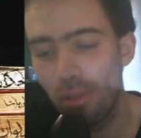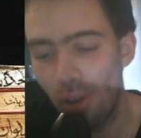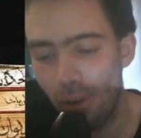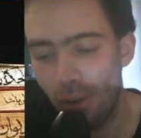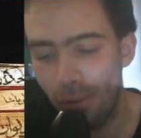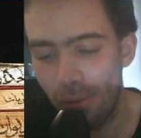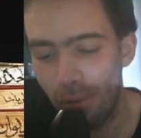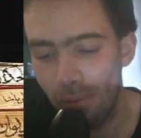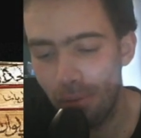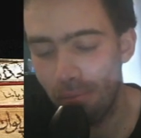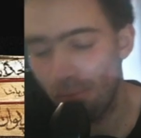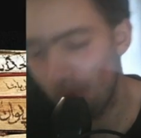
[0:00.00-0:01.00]
of
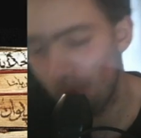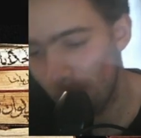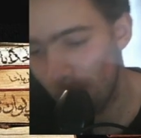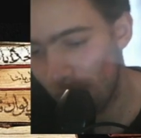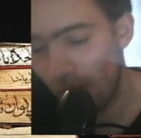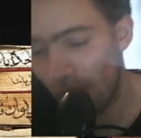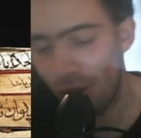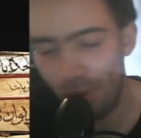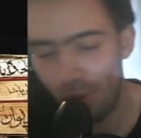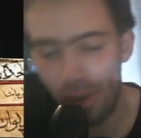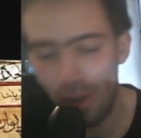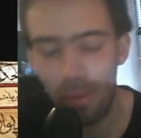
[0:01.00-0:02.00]
studies of
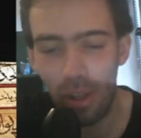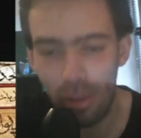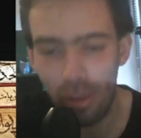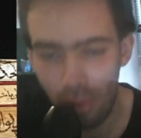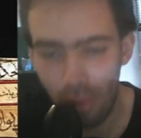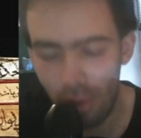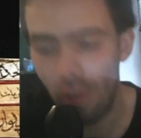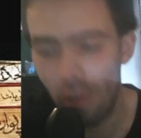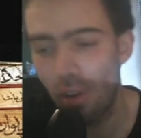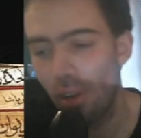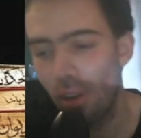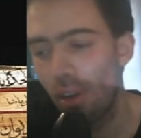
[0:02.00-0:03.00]
Arabic literature,
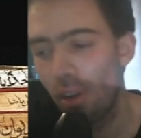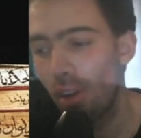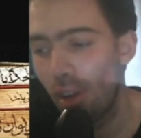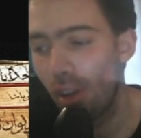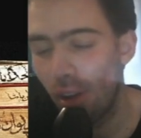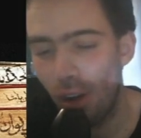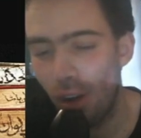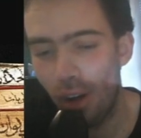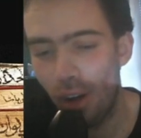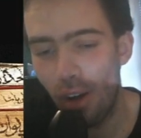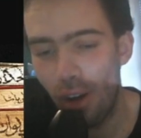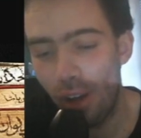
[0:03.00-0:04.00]

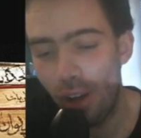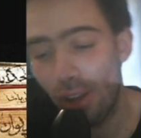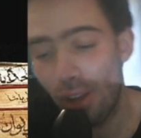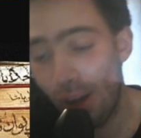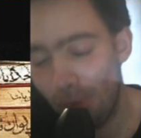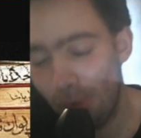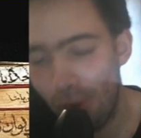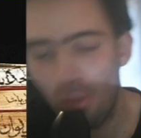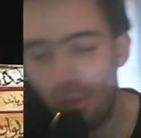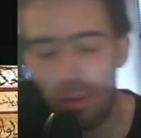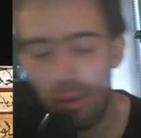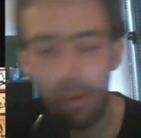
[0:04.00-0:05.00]
uh, and that belongs
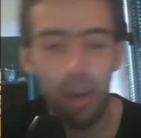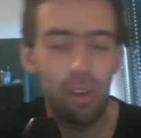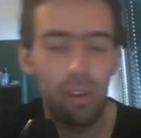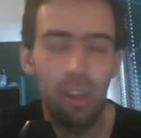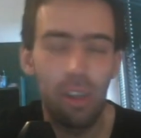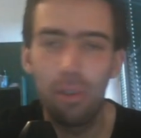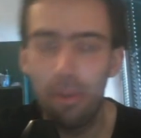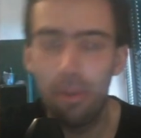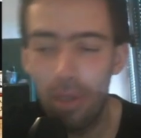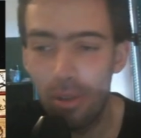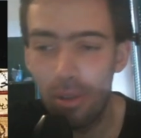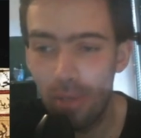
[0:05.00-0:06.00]
to a wider range of, range
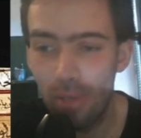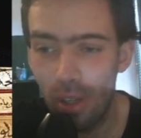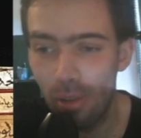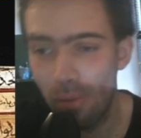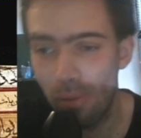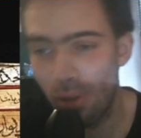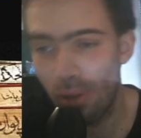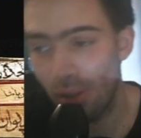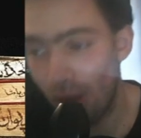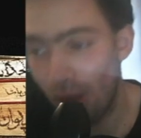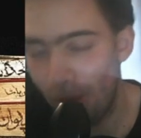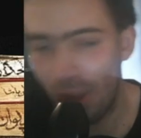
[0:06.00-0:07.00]
of studies of
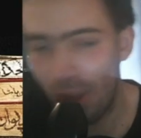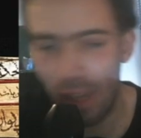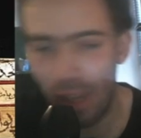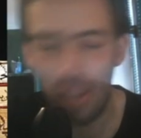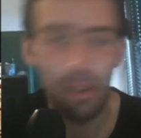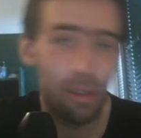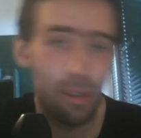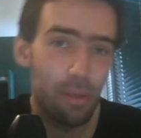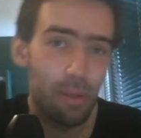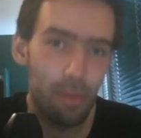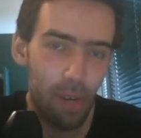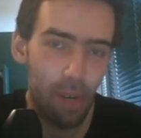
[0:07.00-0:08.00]
Islamic texts,
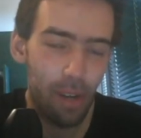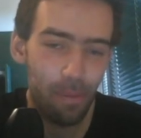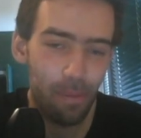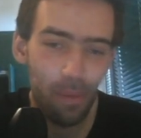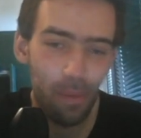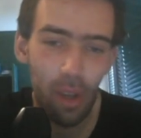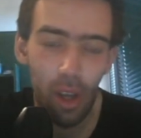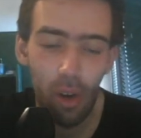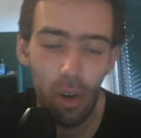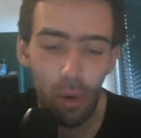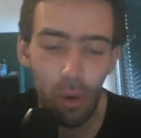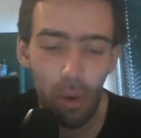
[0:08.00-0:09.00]
right?
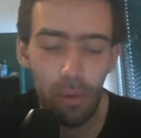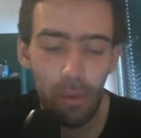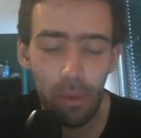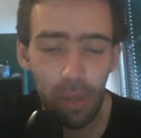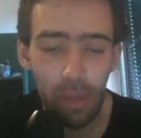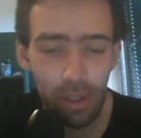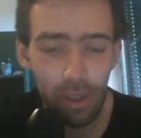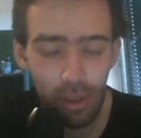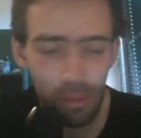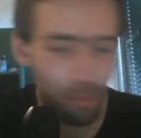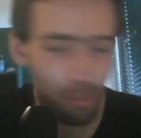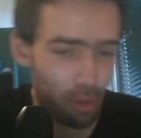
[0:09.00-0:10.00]
Or from the Western
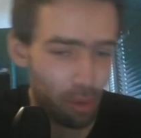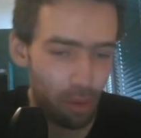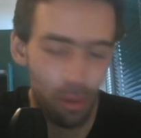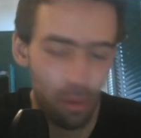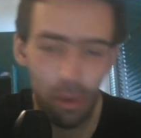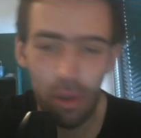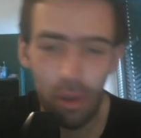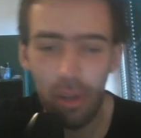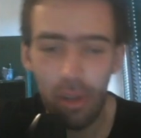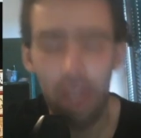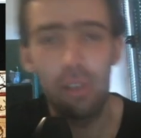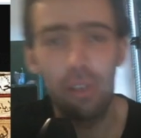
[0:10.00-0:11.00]
point of view, the
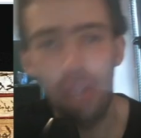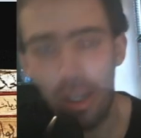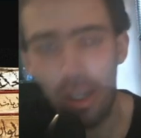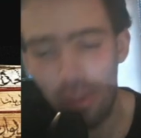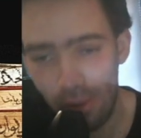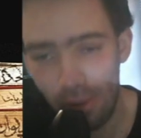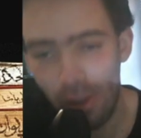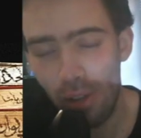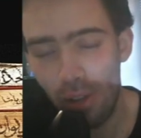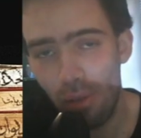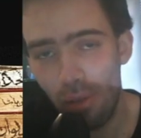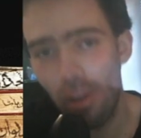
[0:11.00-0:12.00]
Oriental texts, right? The
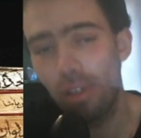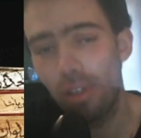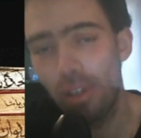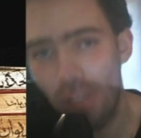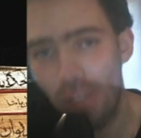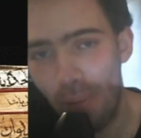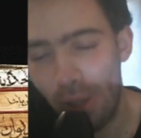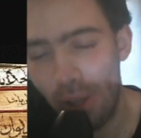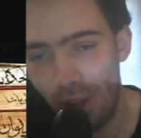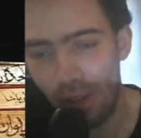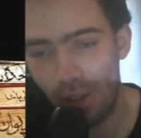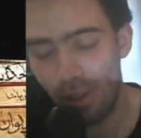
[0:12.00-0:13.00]
Oriental Islamic
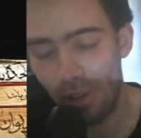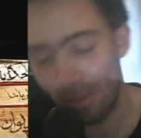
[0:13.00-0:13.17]
texts.